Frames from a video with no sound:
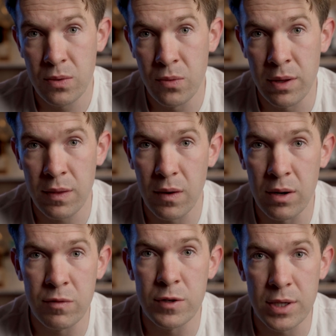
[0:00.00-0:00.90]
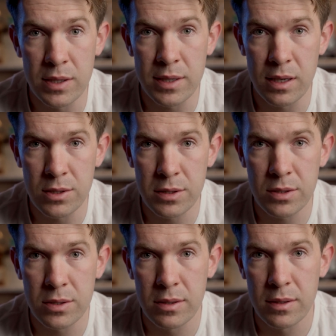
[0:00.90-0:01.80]
with artificial
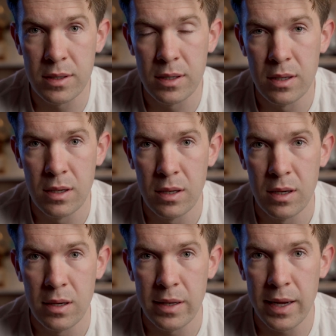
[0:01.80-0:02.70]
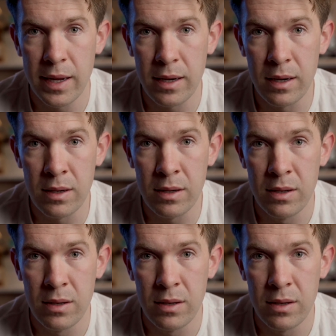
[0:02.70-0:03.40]
intelligence. And